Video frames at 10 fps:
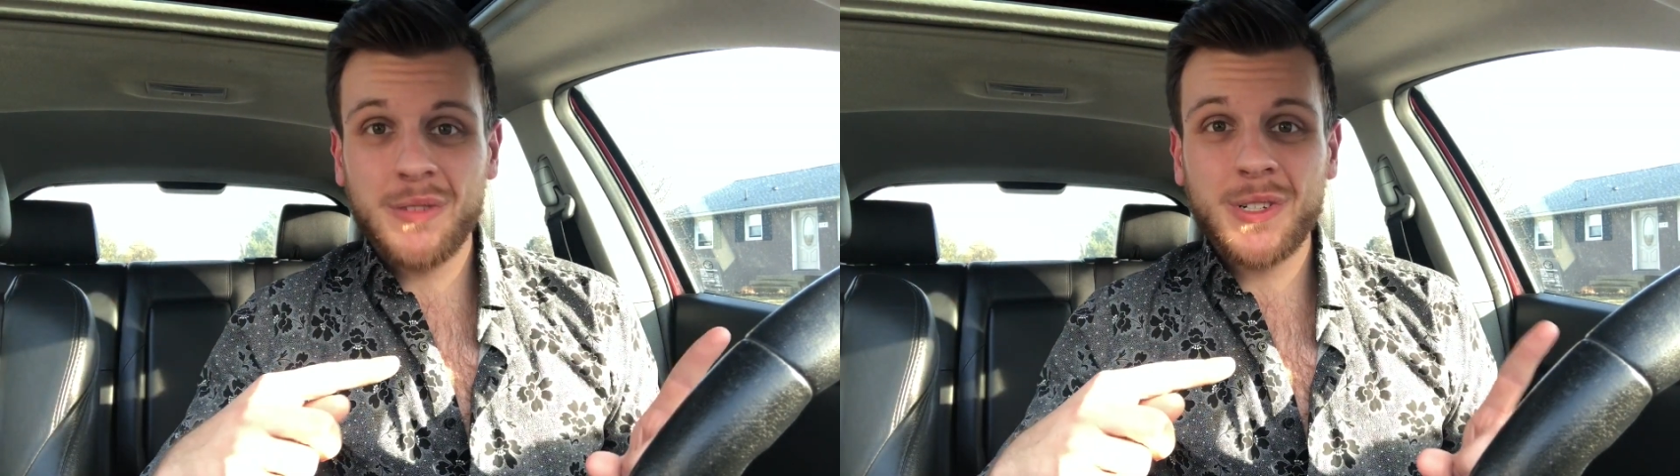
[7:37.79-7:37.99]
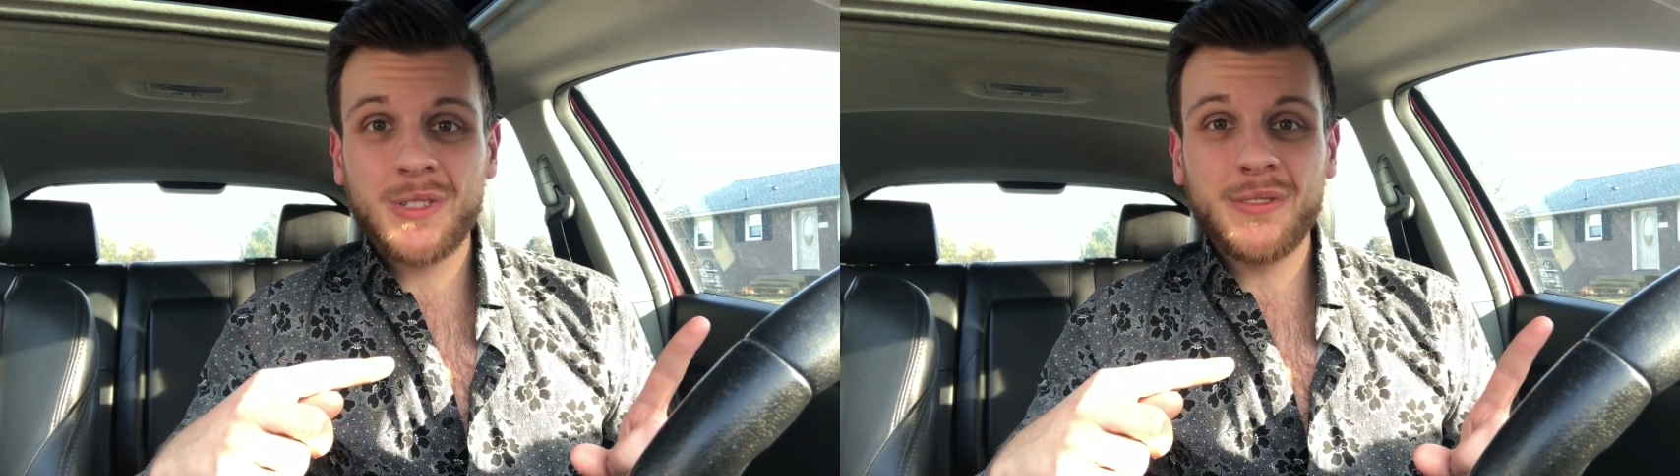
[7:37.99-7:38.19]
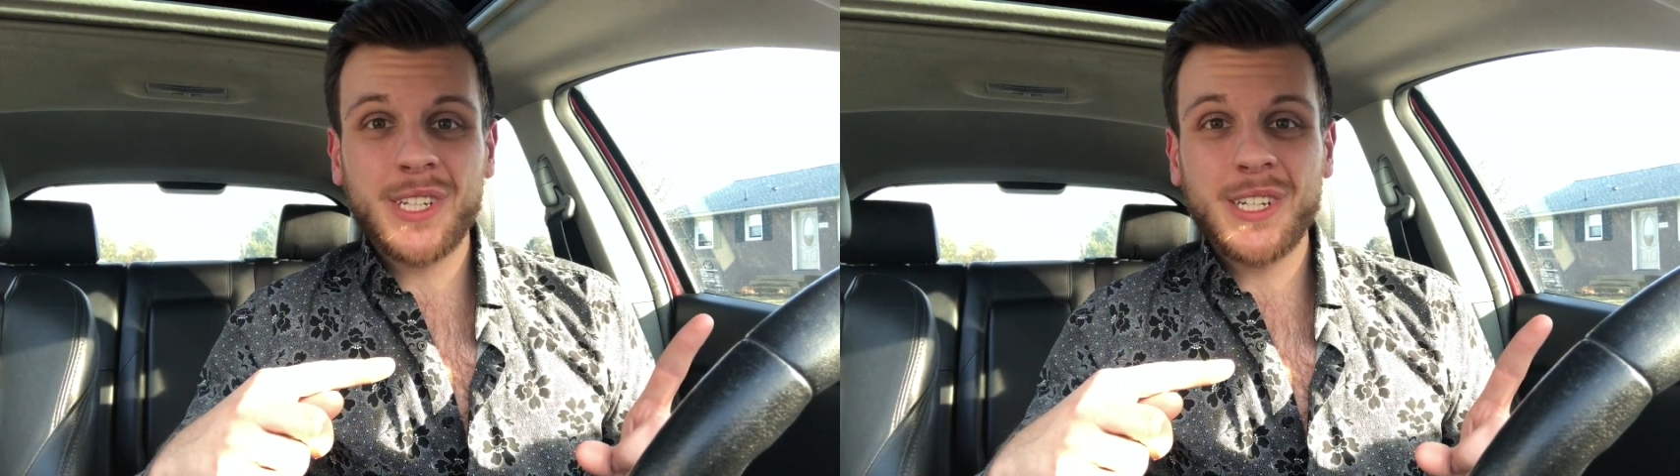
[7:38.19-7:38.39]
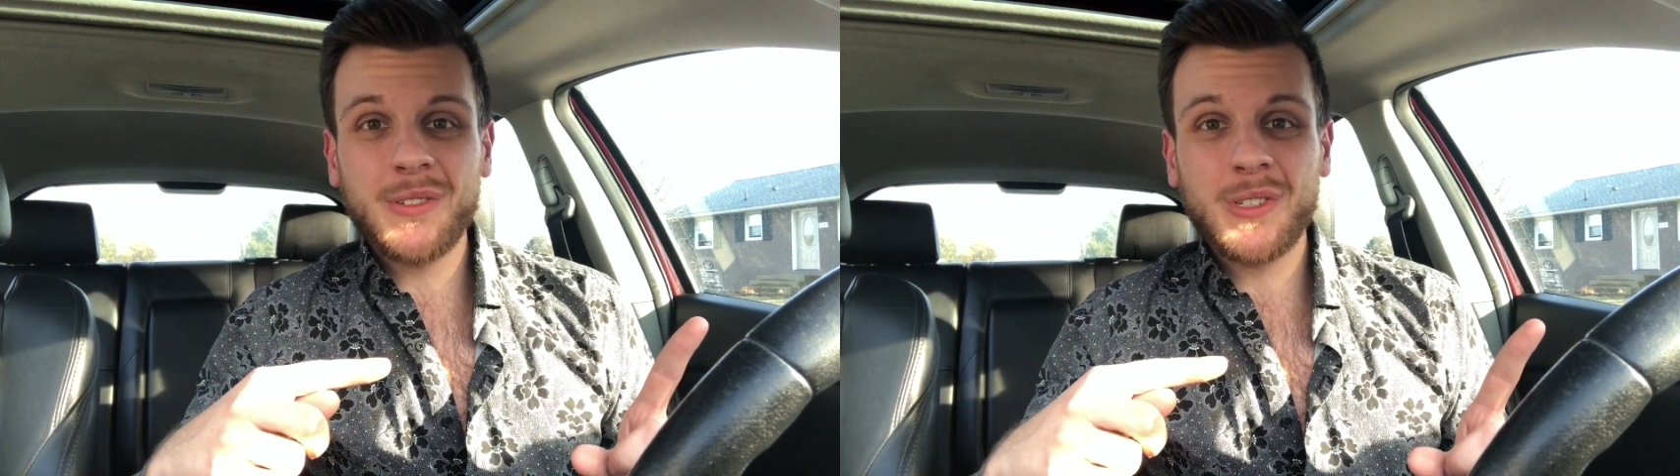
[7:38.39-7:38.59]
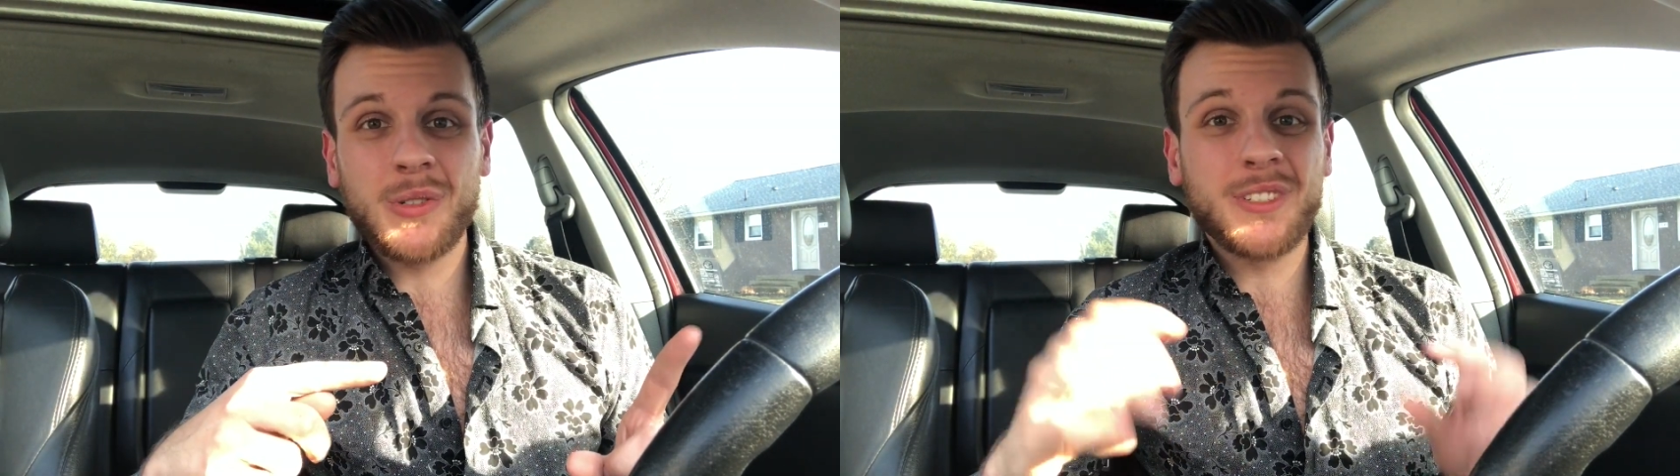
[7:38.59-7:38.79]
original video
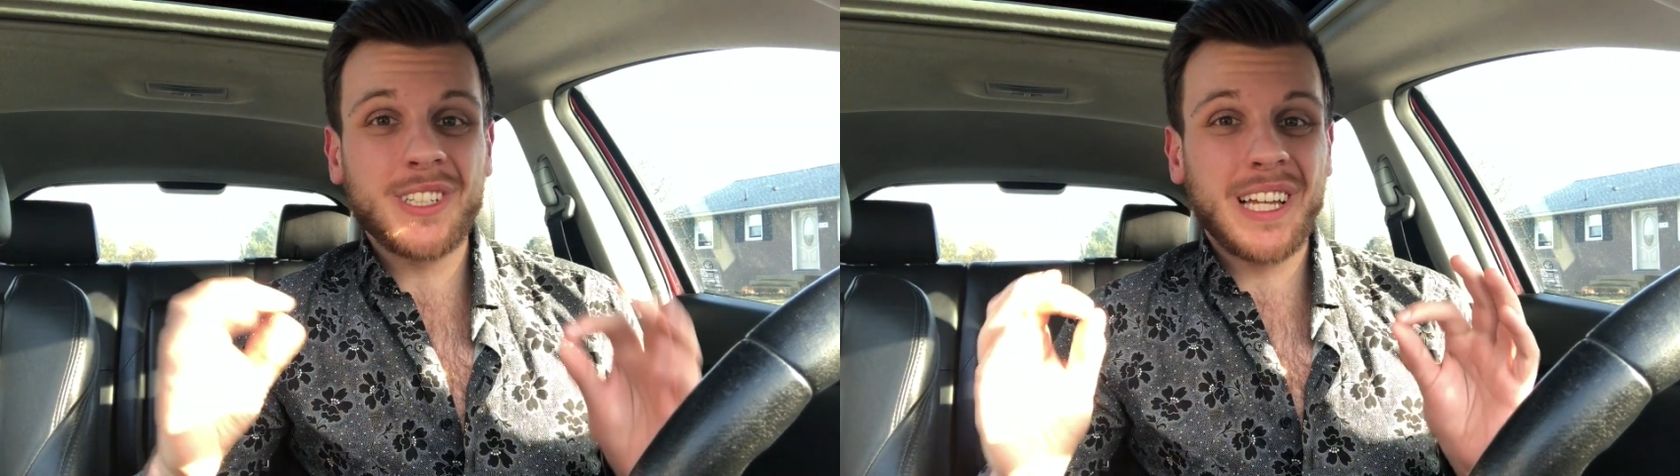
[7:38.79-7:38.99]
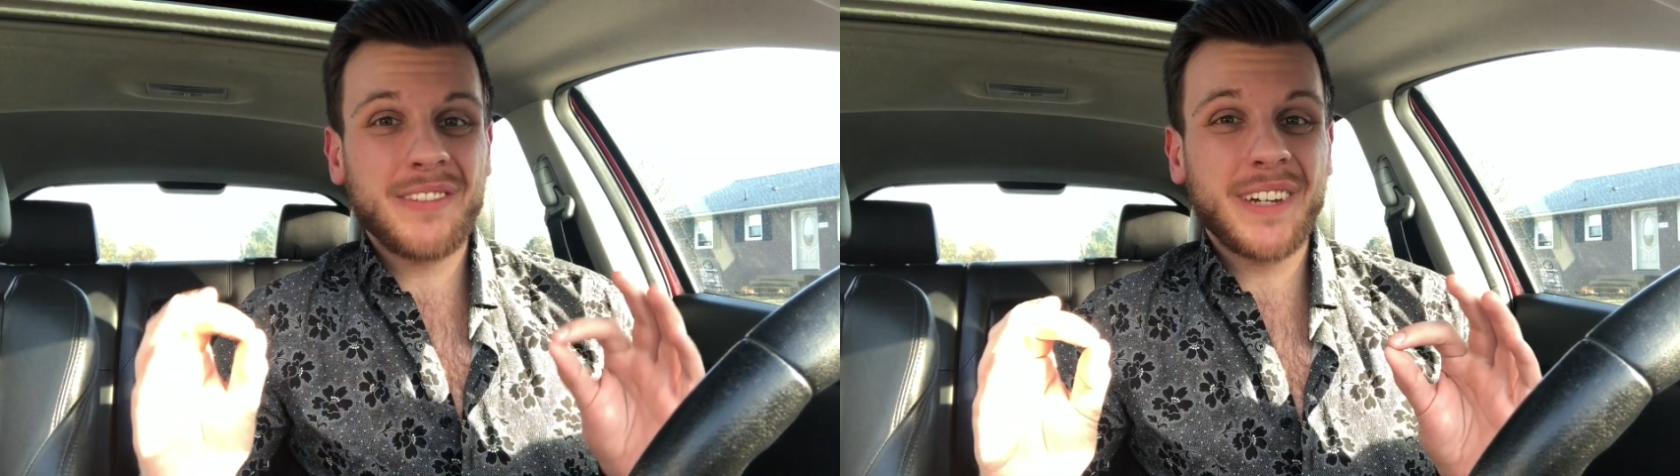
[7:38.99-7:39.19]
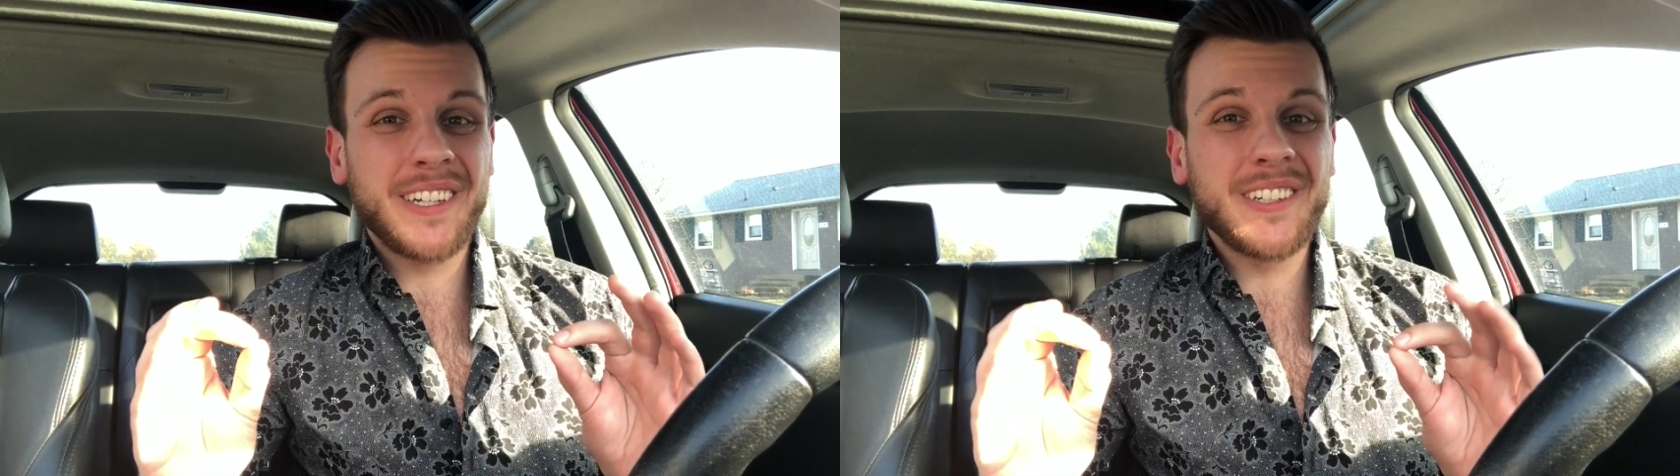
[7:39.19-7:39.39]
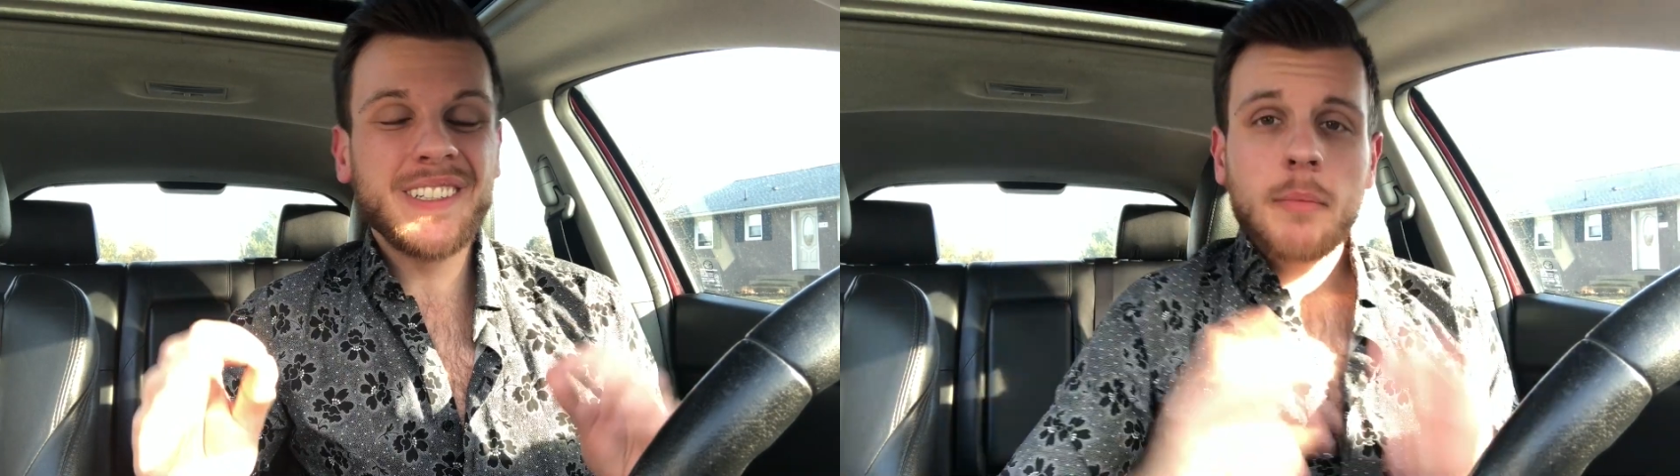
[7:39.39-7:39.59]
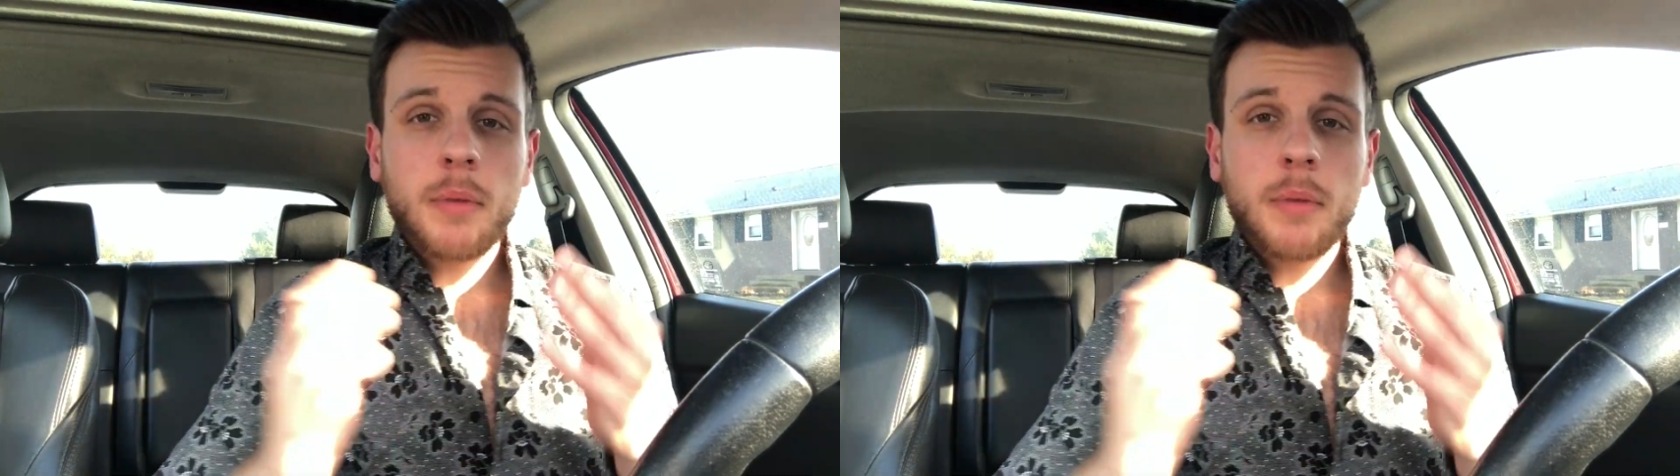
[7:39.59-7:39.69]
too. There's a lot of value.